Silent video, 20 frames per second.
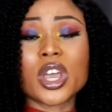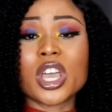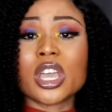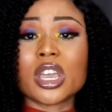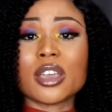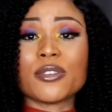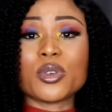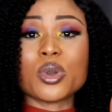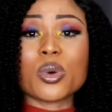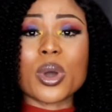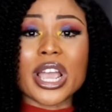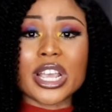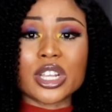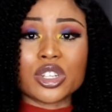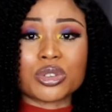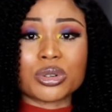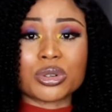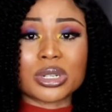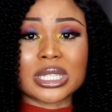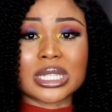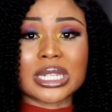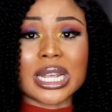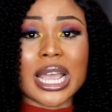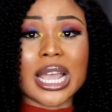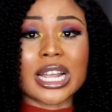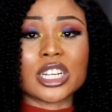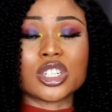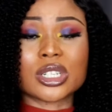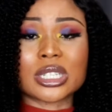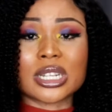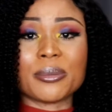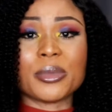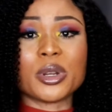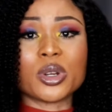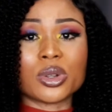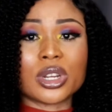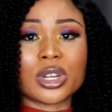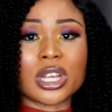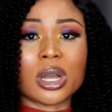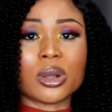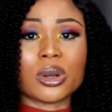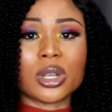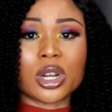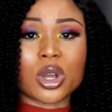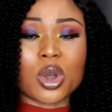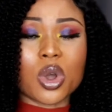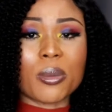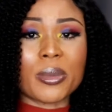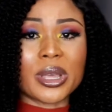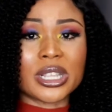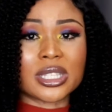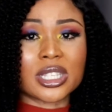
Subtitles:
If you are interested, just let me know down in the comment